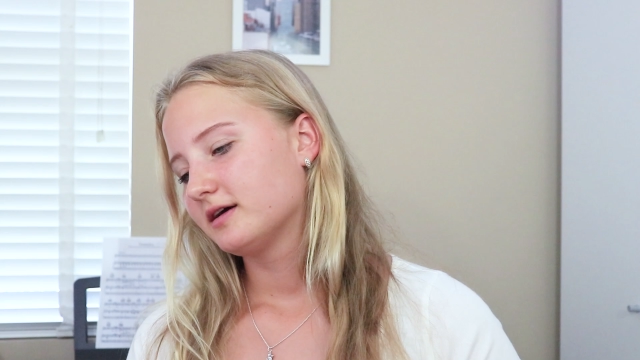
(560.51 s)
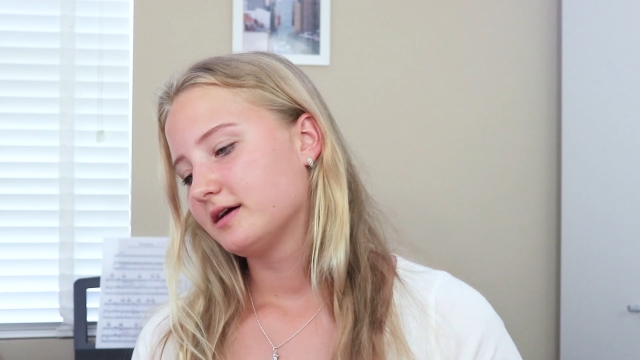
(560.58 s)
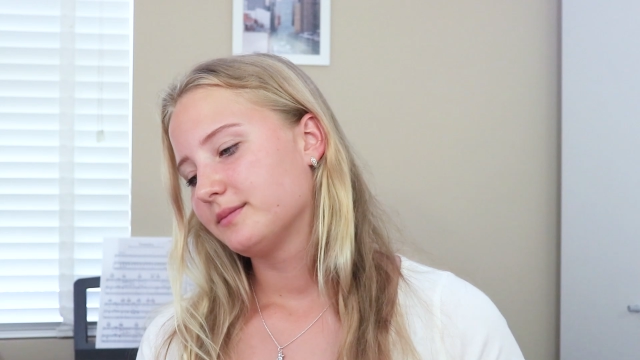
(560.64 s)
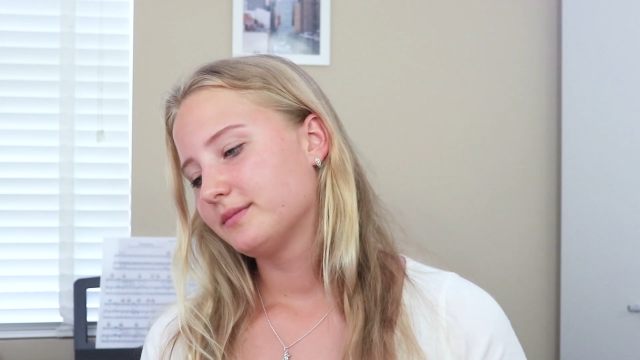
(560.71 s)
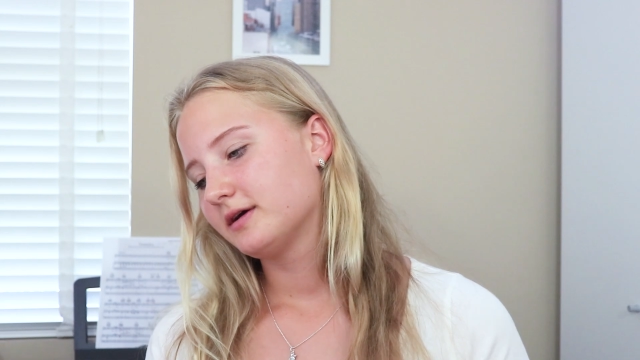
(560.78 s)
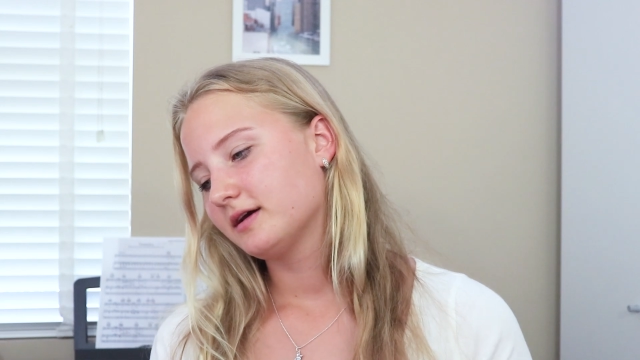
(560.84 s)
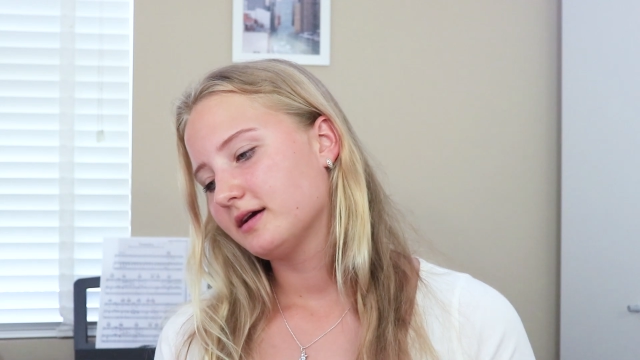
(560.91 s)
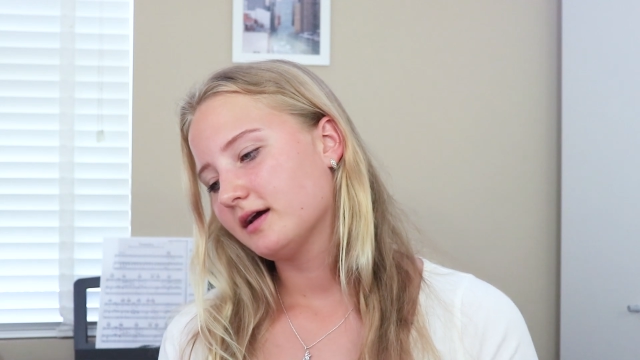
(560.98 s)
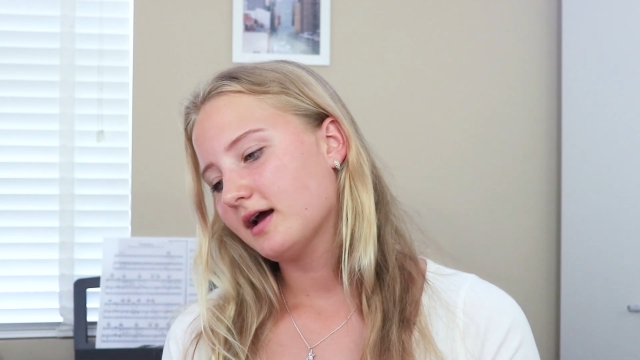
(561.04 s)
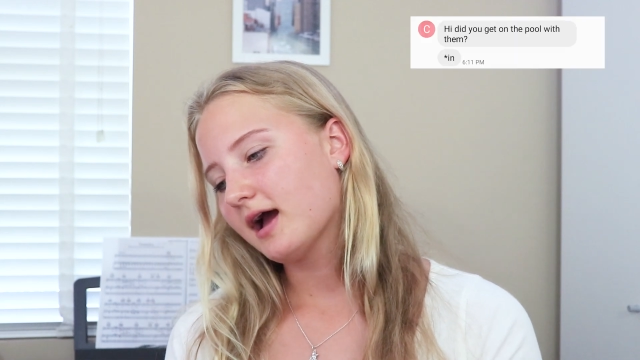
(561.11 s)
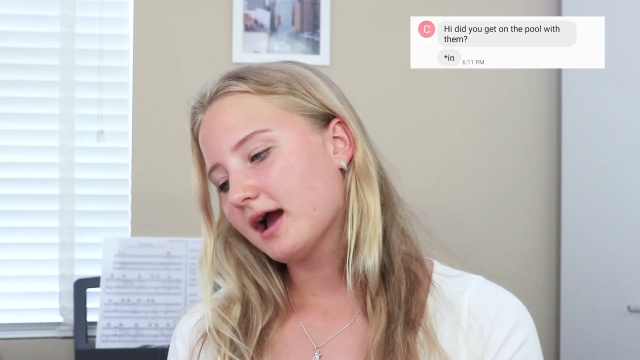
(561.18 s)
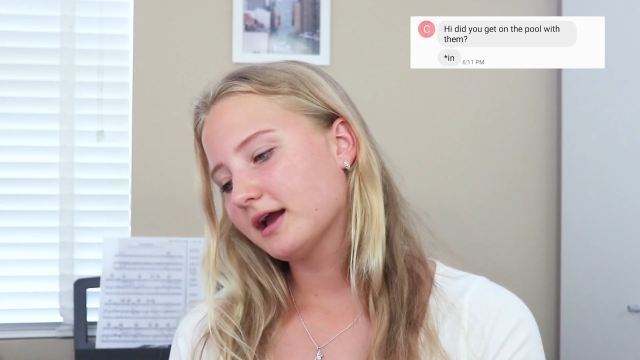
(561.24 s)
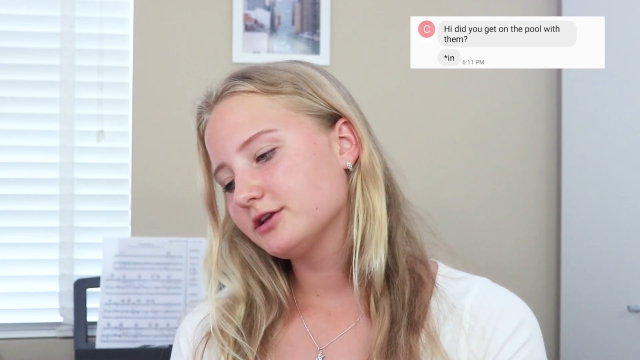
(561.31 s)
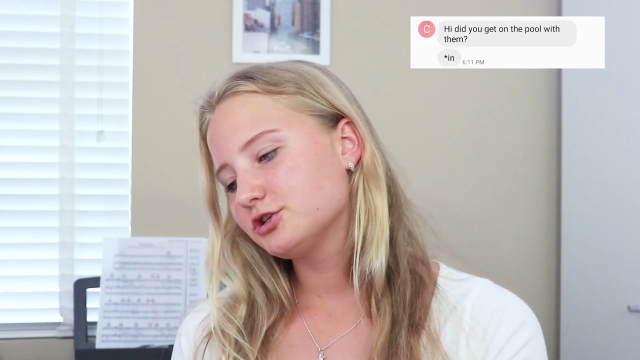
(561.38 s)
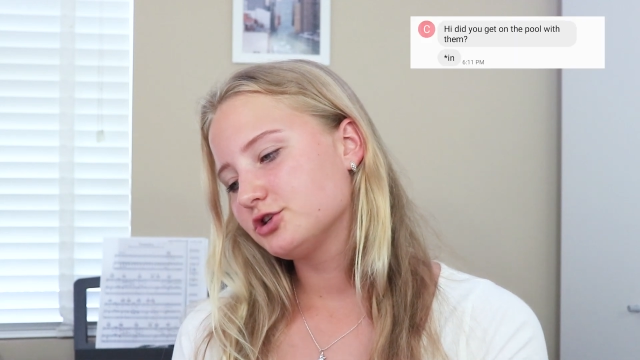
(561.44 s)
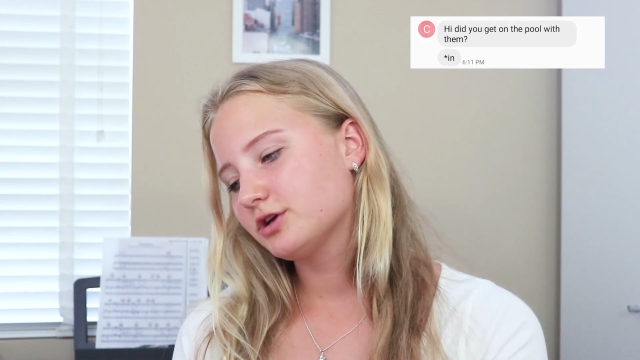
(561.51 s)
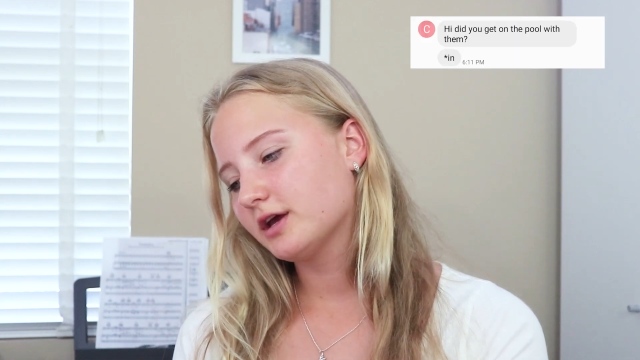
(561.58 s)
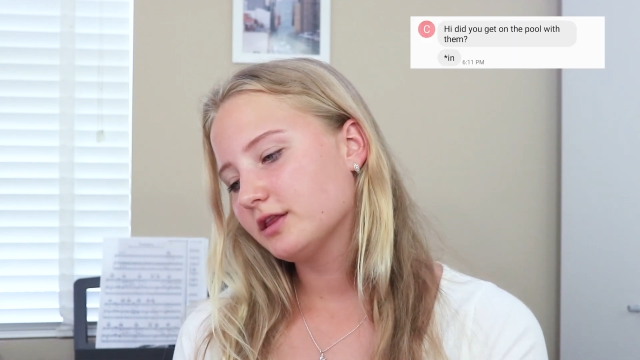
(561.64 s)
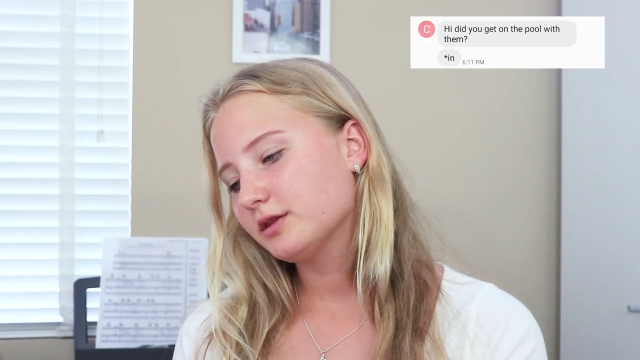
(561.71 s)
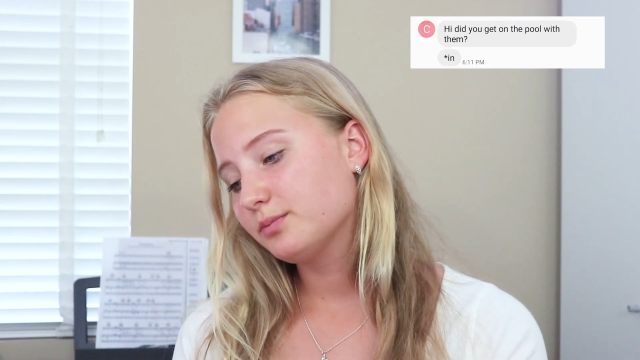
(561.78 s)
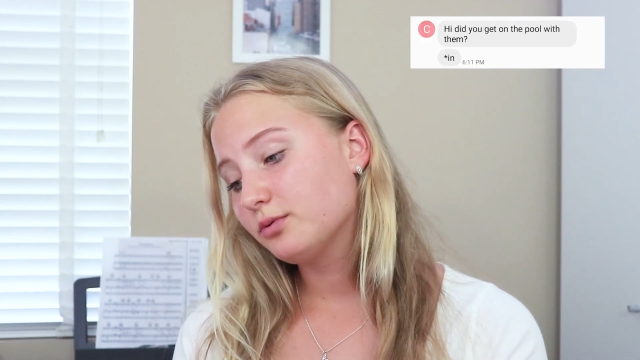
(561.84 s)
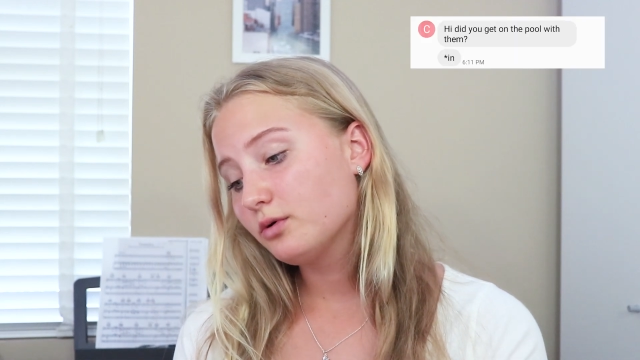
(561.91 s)
Hi, did you
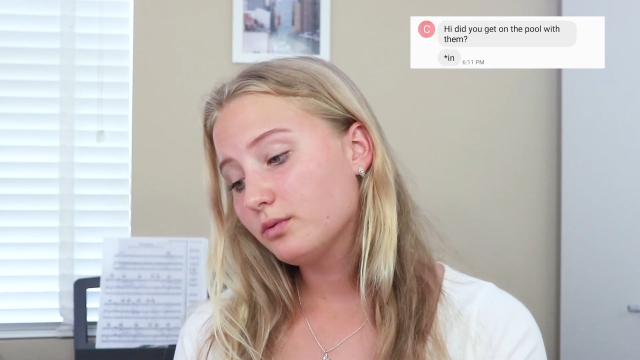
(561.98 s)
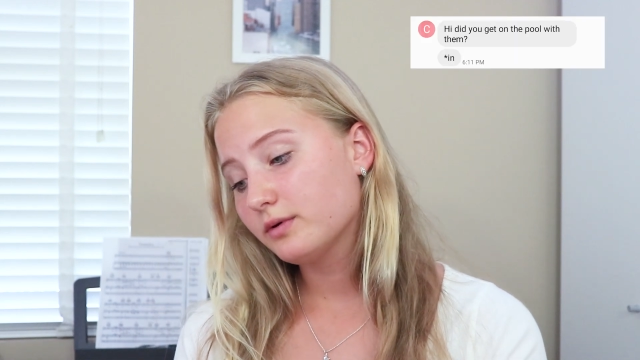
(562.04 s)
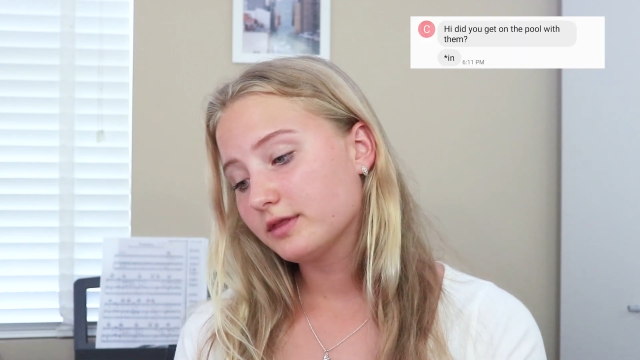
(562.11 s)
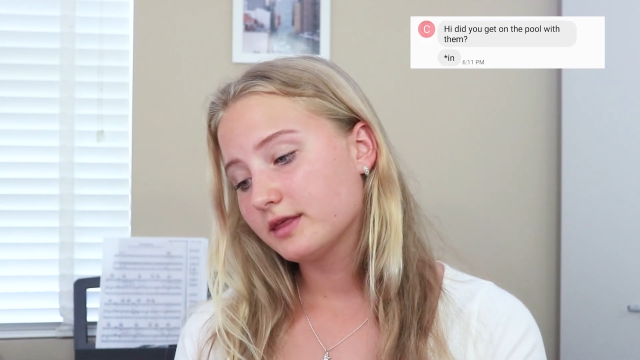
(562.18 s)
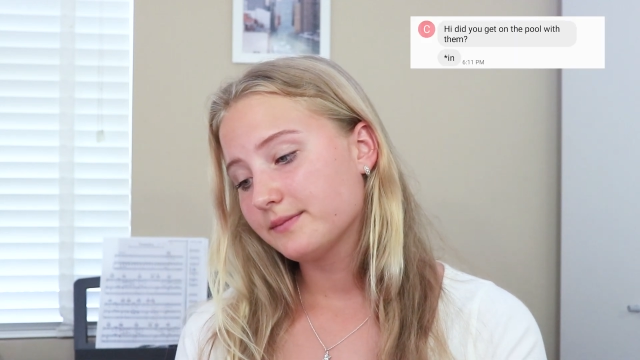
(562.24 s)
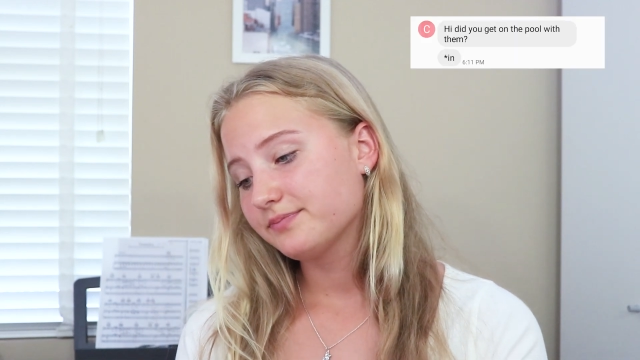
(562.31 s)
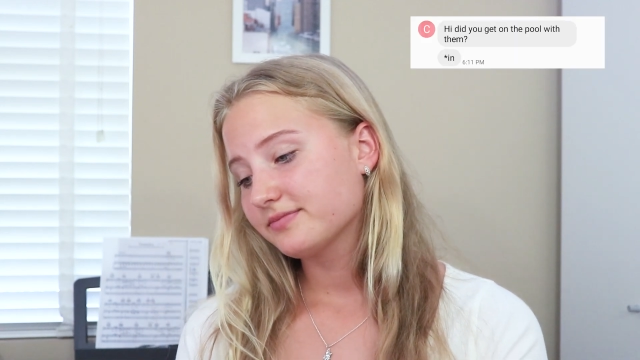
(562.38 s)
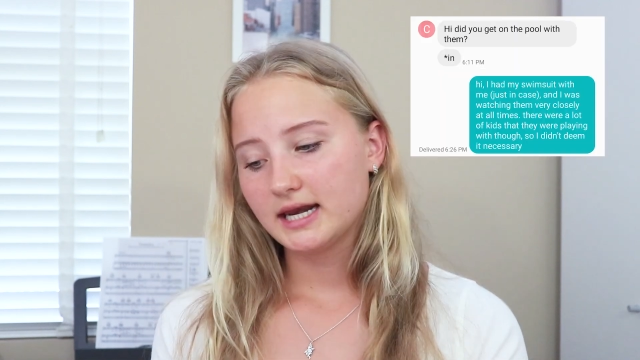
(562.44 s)
get in the pool with them?